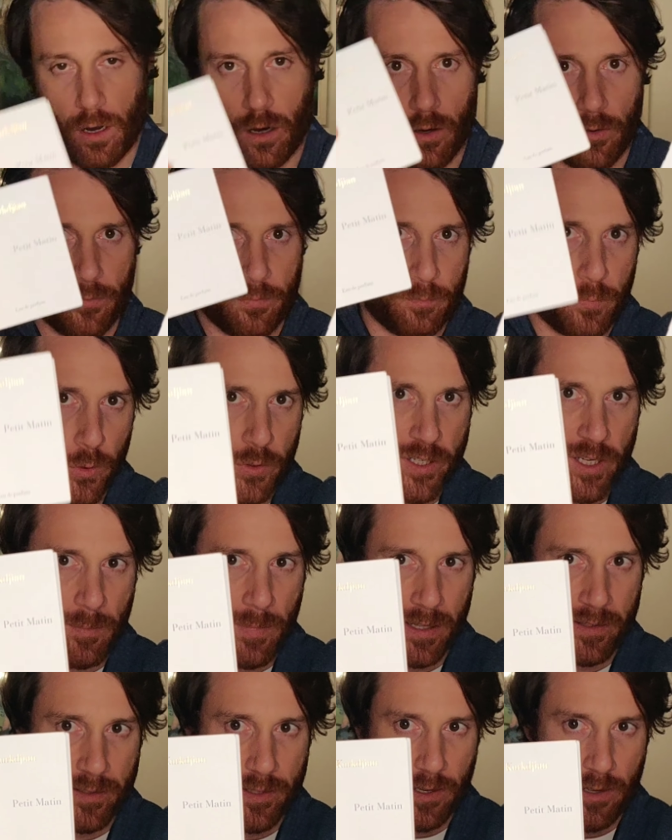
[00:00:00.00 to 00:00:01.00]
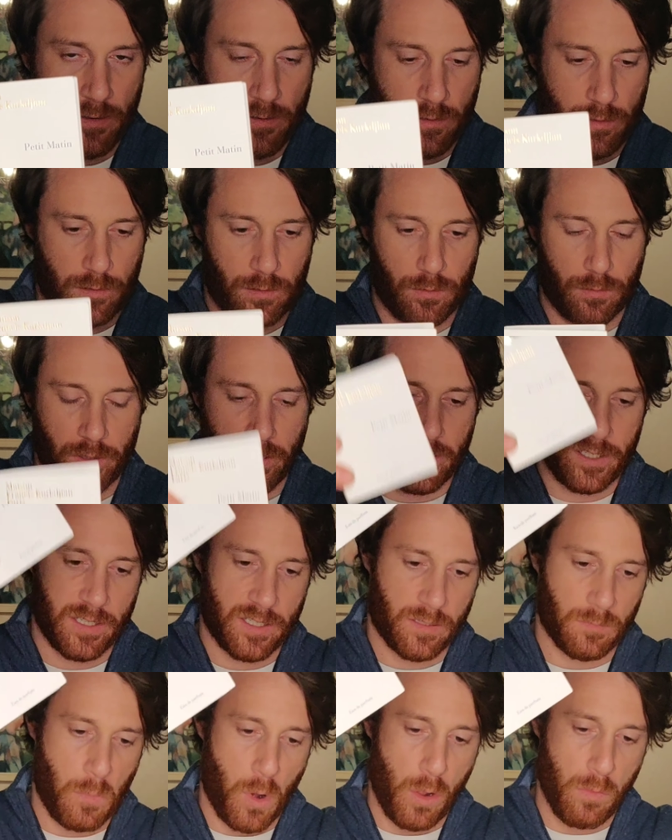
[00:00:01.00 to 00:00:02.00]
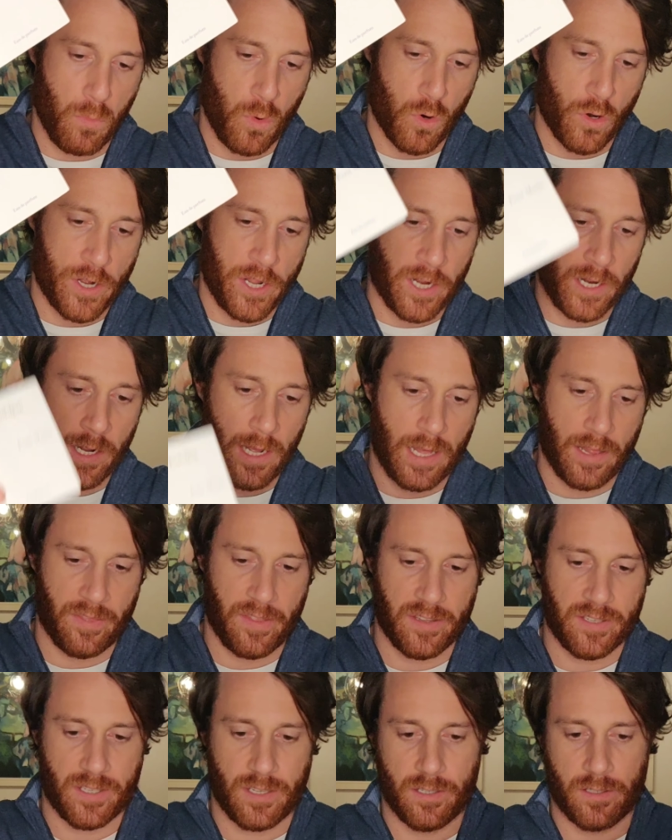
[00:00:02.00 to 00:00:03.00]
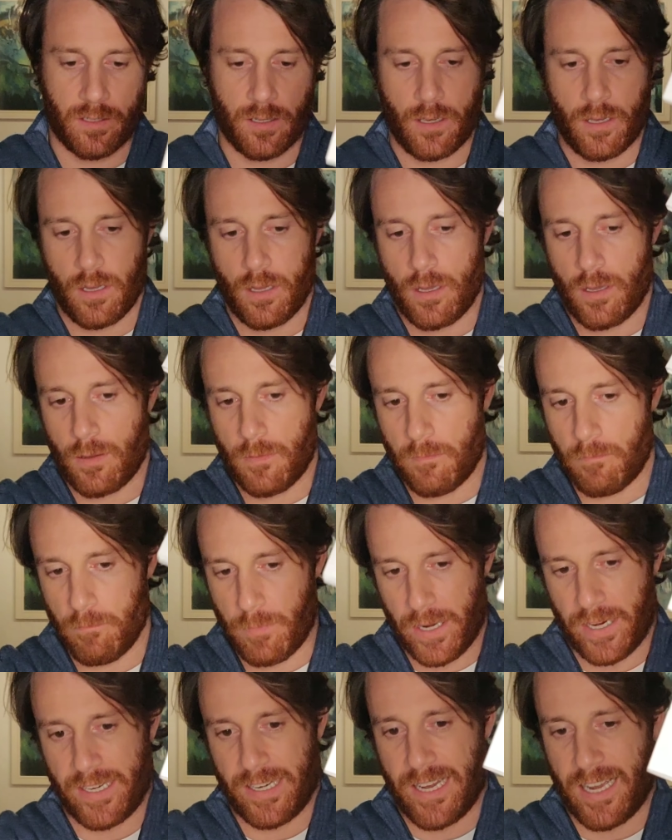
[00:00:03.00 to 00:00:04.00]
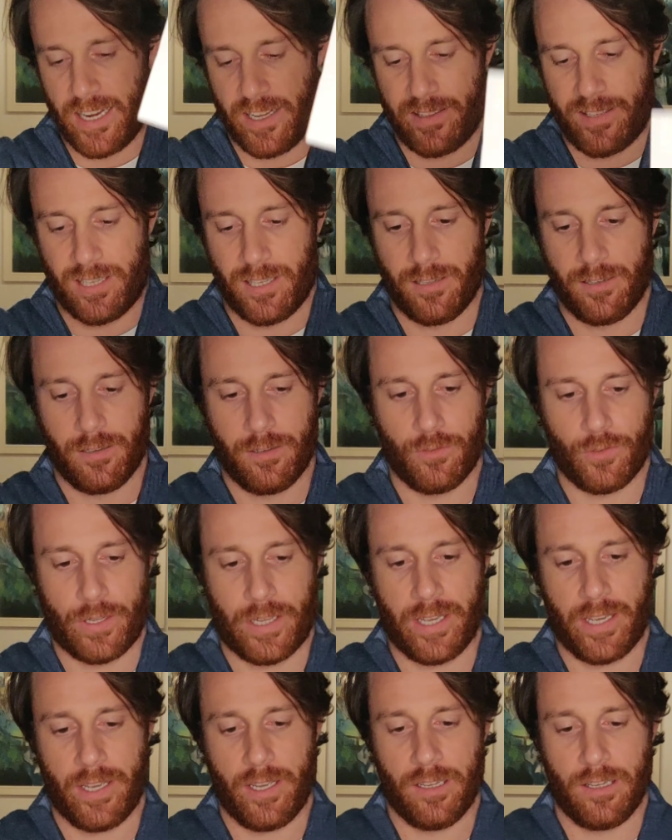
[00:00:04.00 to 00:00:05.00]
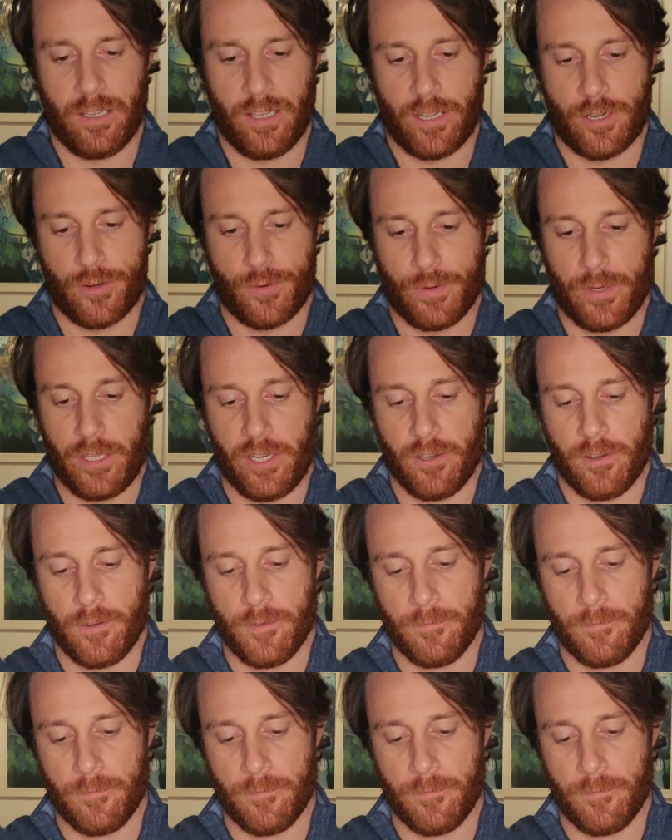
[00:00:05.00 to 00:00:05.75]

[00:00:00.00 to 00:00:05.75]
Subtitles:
of Petit Matin. So this is Small Morning and this is Big Night, okay, literally.